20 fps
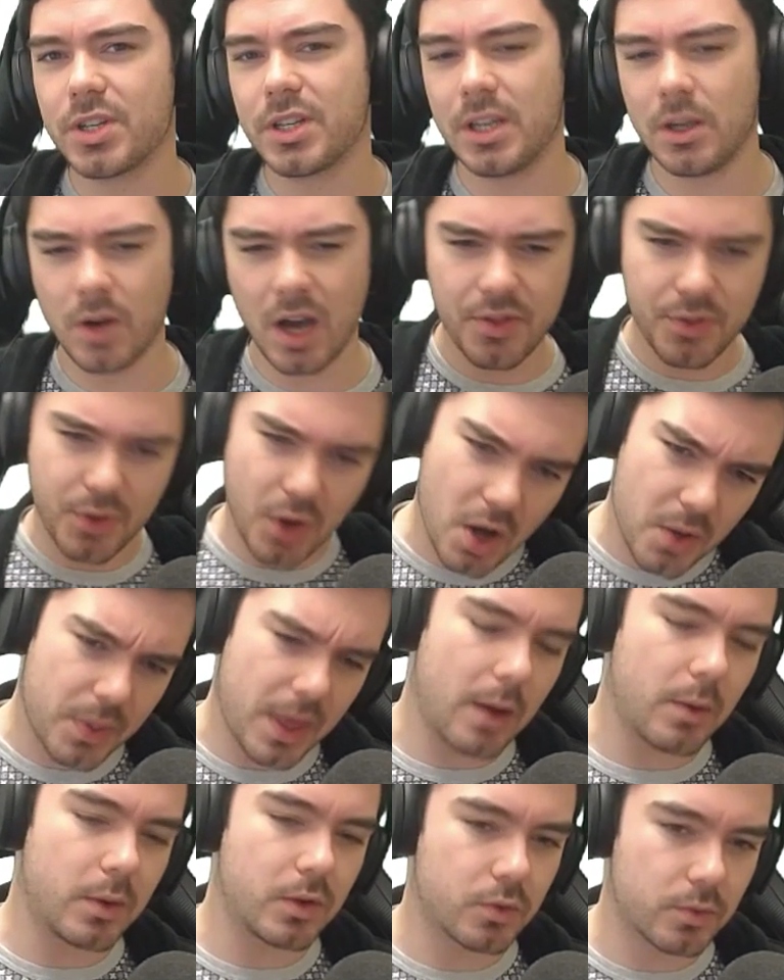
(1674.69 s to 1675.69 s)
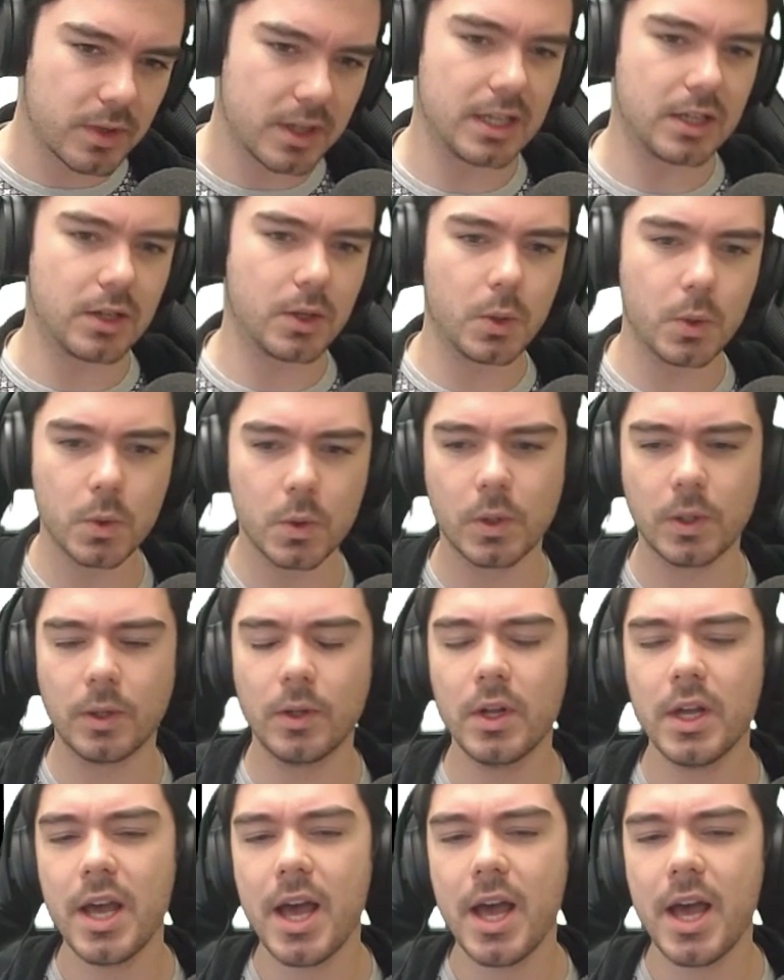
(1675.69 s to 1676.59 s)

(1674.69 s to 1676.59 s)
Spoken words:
you. I thought that was really cool.